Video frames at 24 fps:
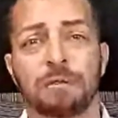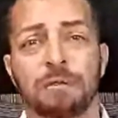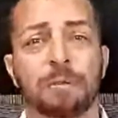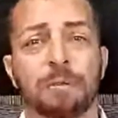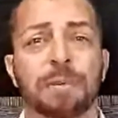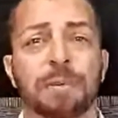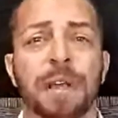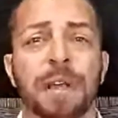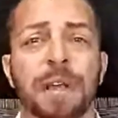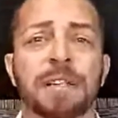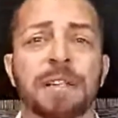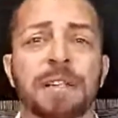and
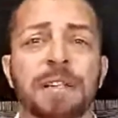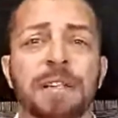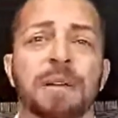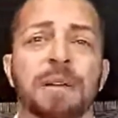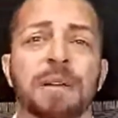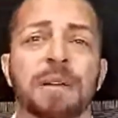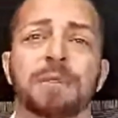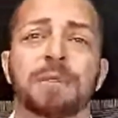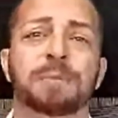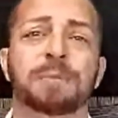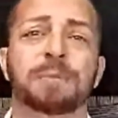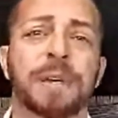replace
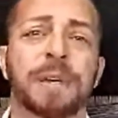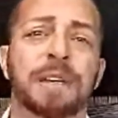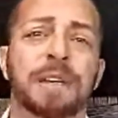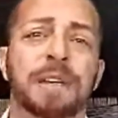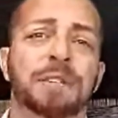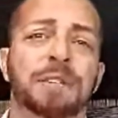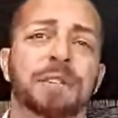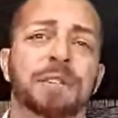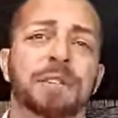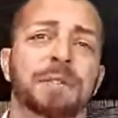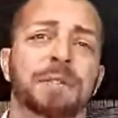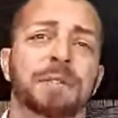them with
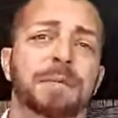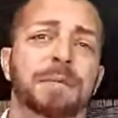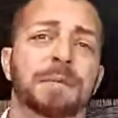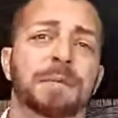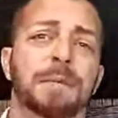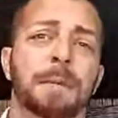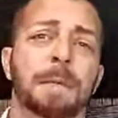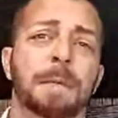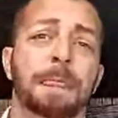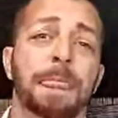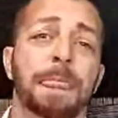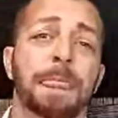peace
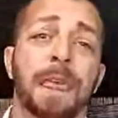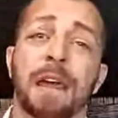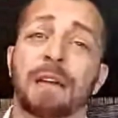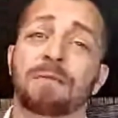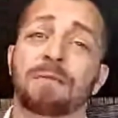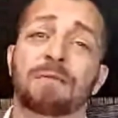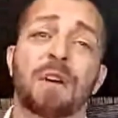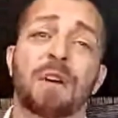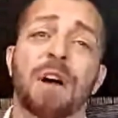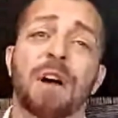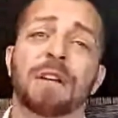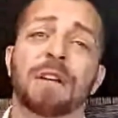
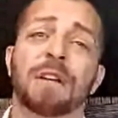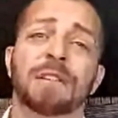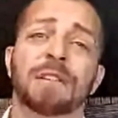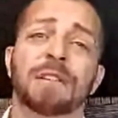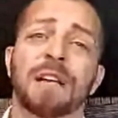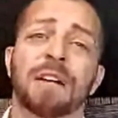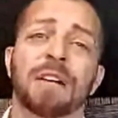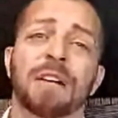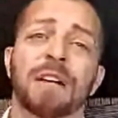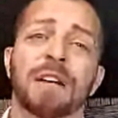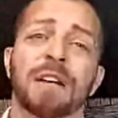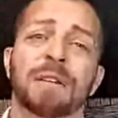and
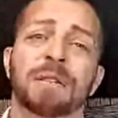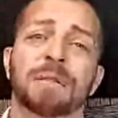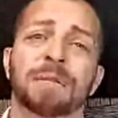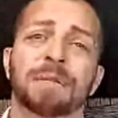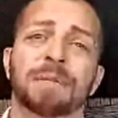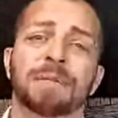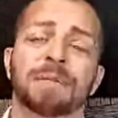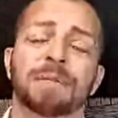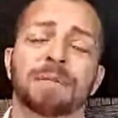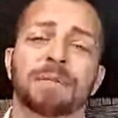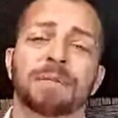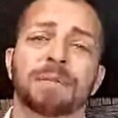voluntary
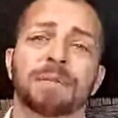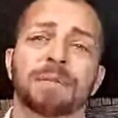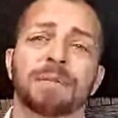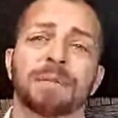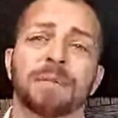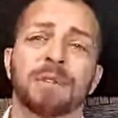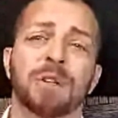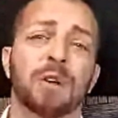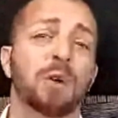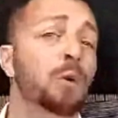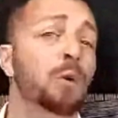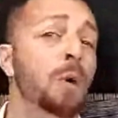
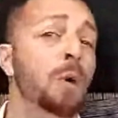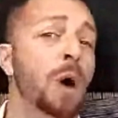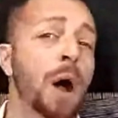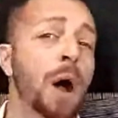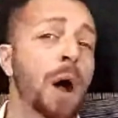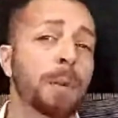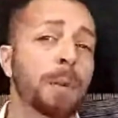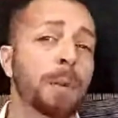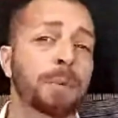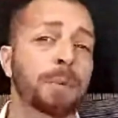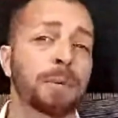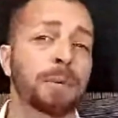
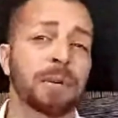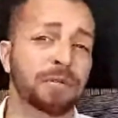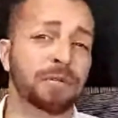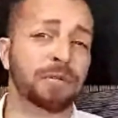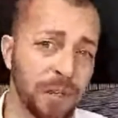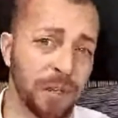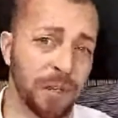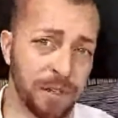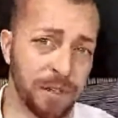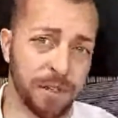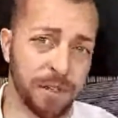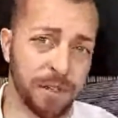cooperative
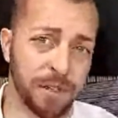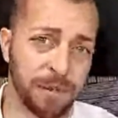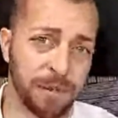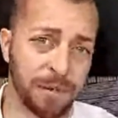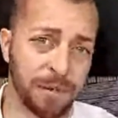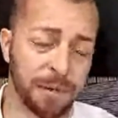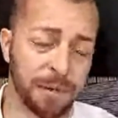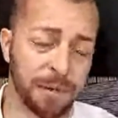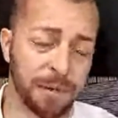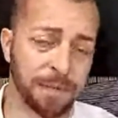relationships.